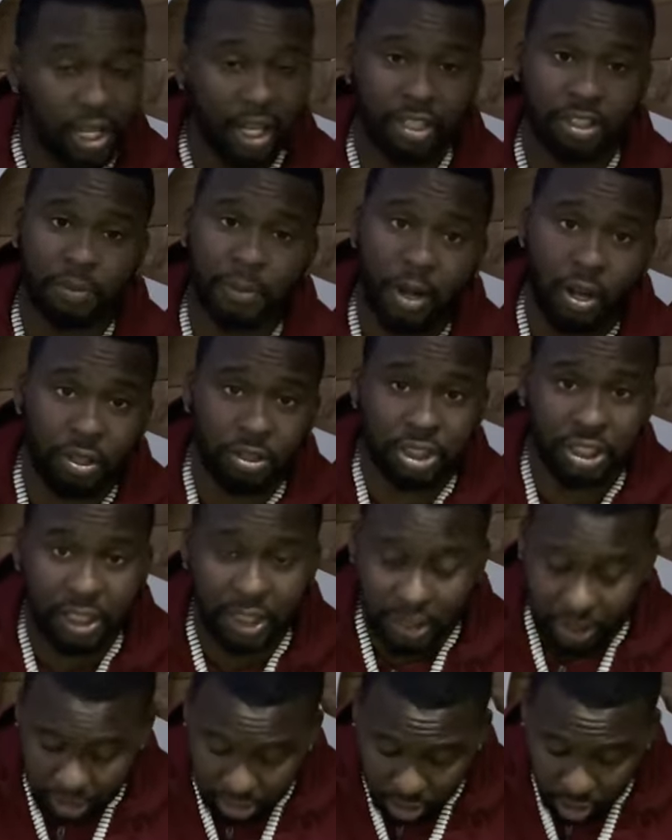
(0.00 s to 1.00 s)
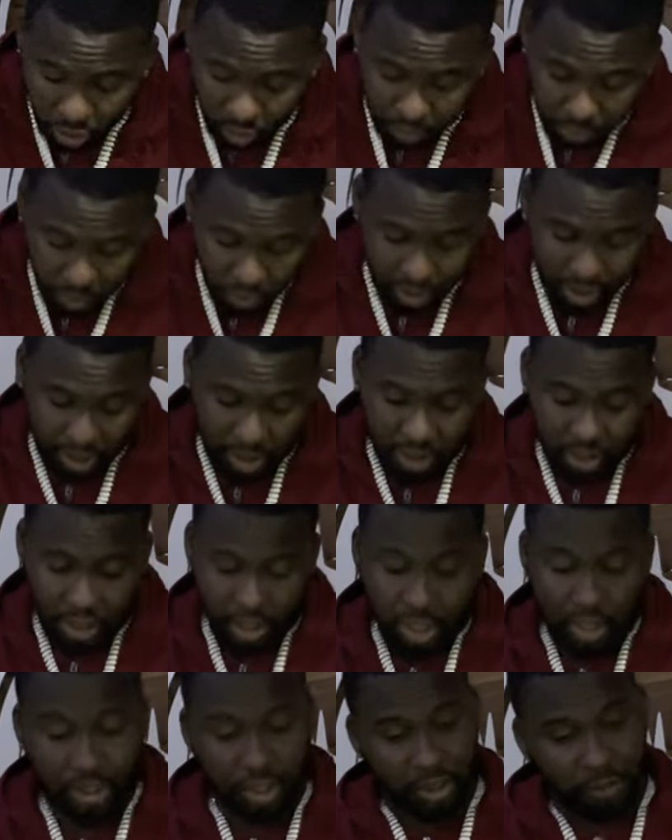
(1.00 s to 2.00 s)
how small she is. Doughboy
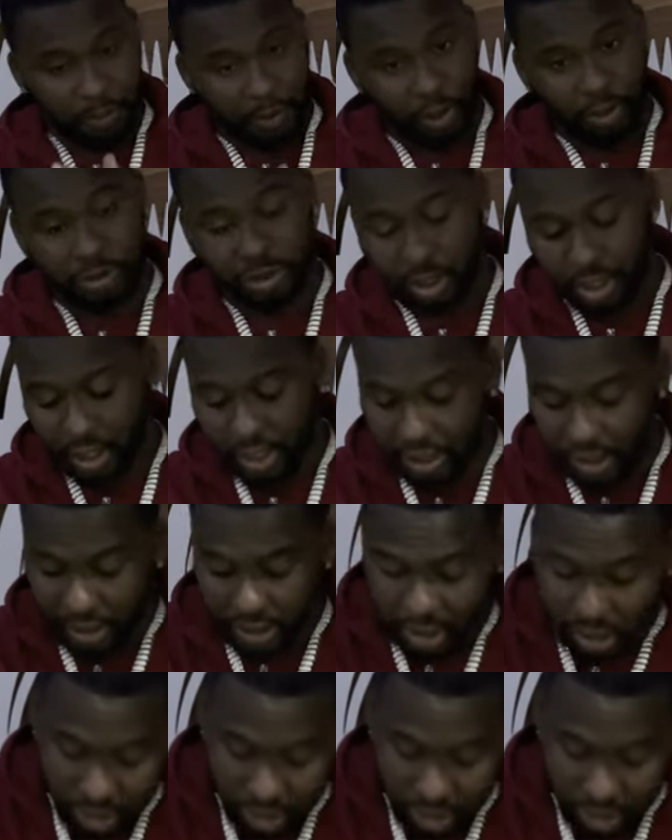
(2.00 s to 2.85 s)
supposedly